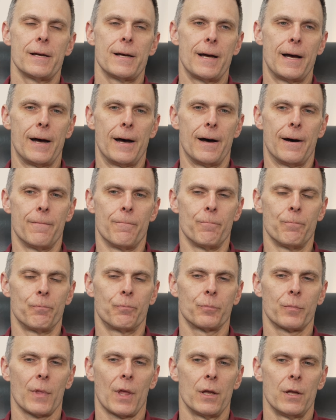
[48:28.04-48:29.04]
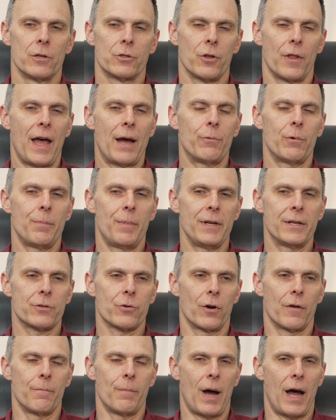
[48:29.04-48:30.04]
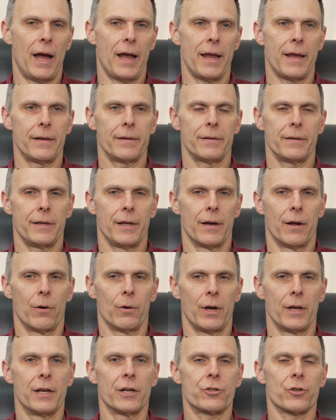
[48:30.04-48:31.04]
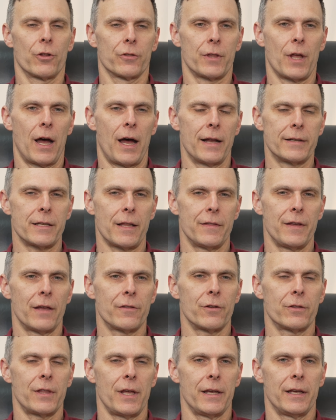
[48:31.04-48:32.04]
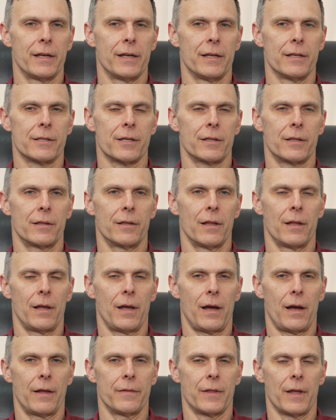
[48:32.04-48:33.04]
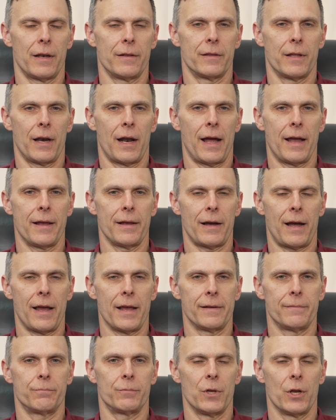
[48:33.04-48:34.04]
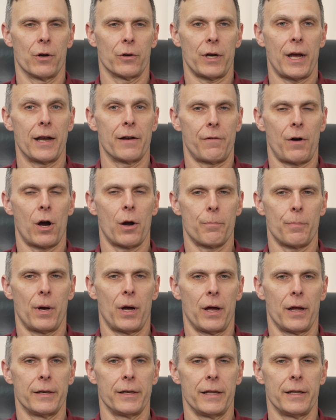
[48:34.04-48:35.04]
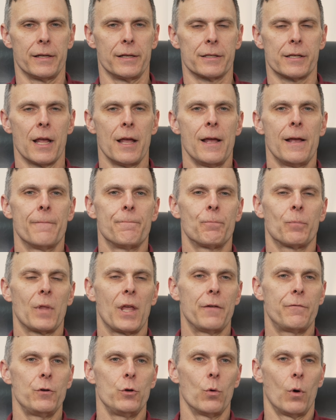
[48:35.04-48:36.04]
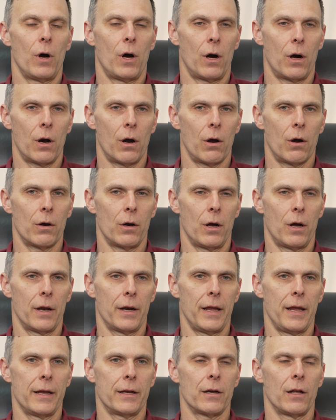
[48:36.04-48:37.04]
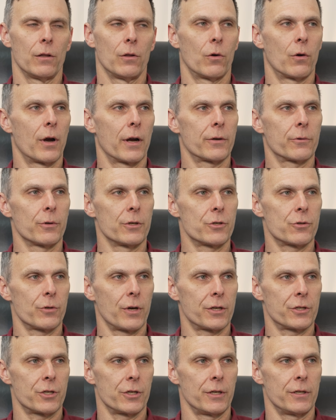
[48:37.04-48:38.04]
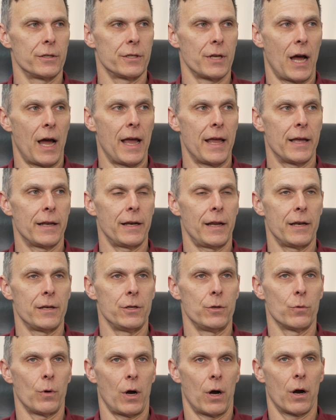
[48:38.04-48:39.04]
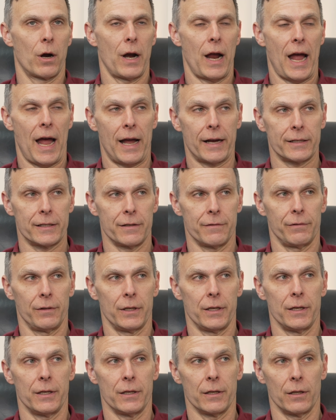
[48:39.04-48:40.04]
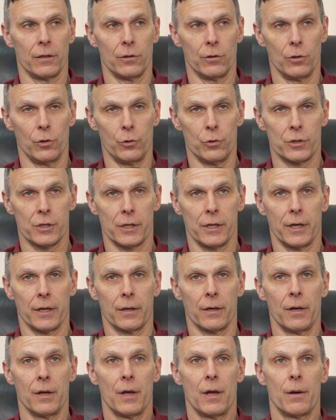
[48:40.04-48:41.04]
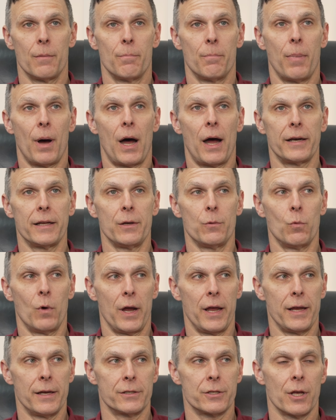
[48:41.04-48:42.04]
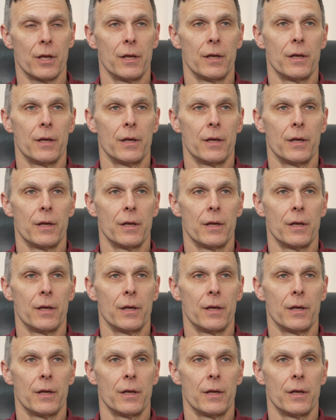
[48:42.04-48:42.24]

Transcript: So that would be sort of my initial thoughts. The other thing is that I kind of harp on is, if you are on a caloric restriction diet and you are actively losing body weight,